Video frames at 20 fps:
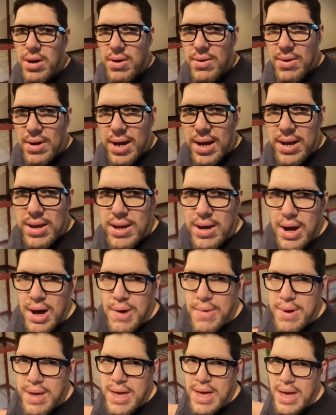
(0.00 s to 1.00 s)
alright,
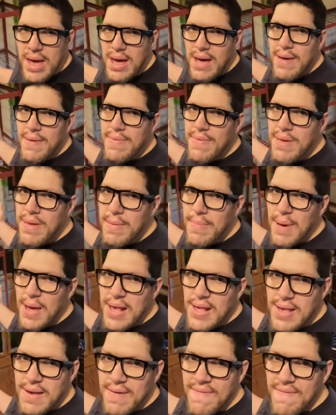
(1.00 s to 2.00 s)
now we have the
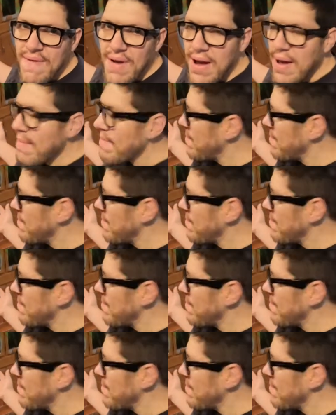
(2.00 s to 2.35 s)
basic frame